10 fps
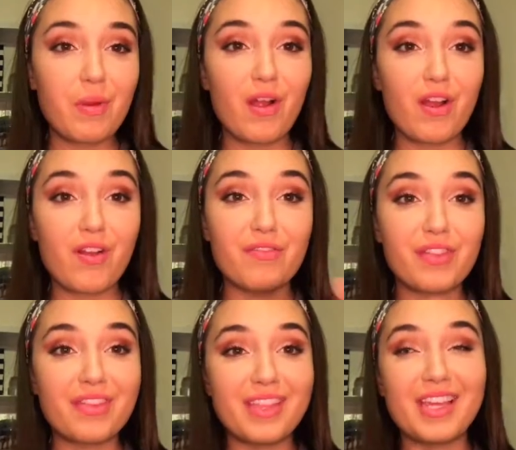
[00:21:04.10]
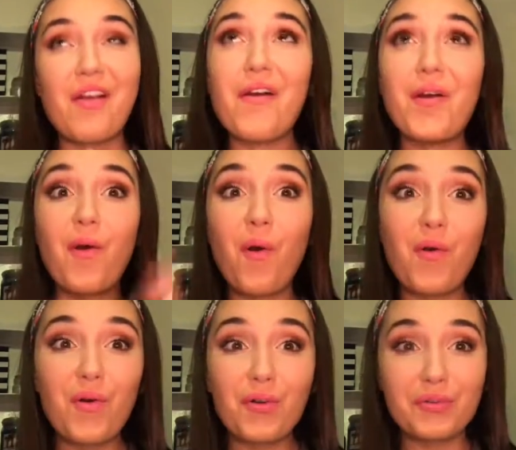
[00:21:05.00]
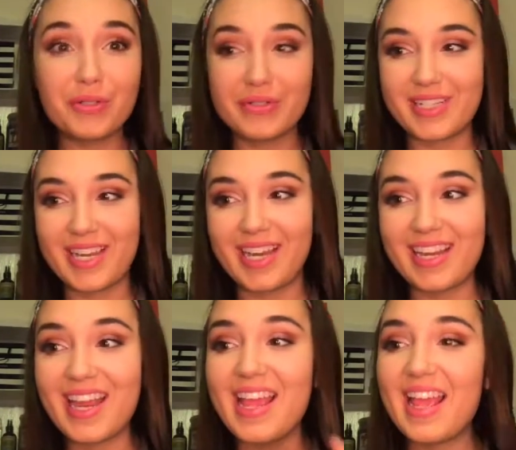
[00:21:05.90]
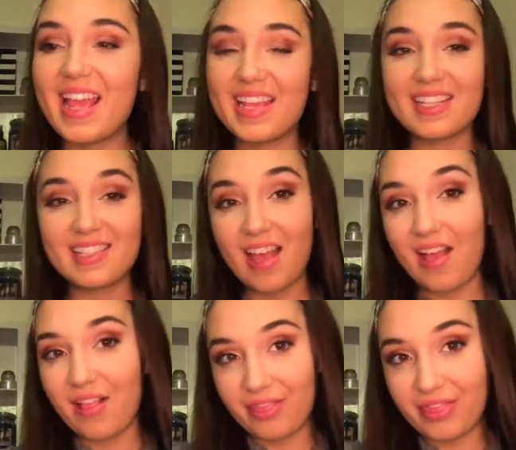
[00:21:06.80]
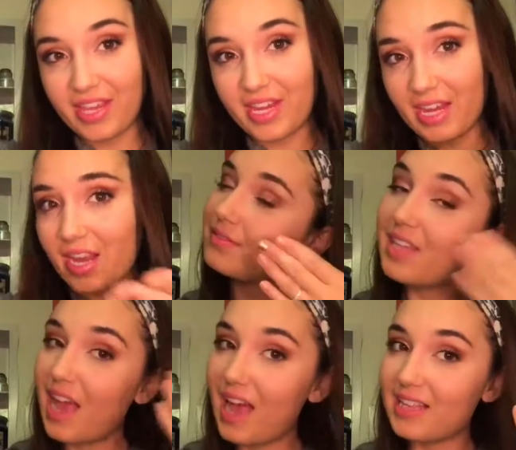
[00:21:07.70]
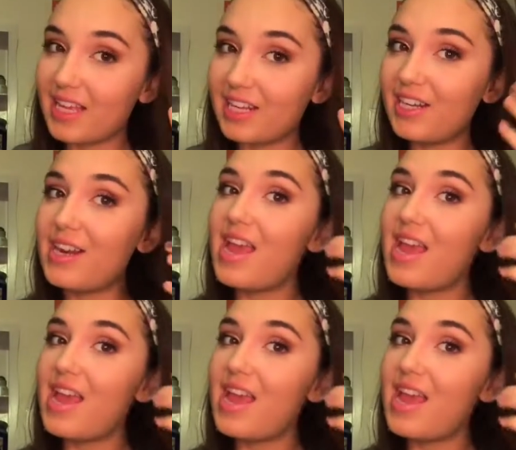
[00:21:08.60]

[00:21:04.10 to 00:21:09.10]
part of the whole routine is the highlighter.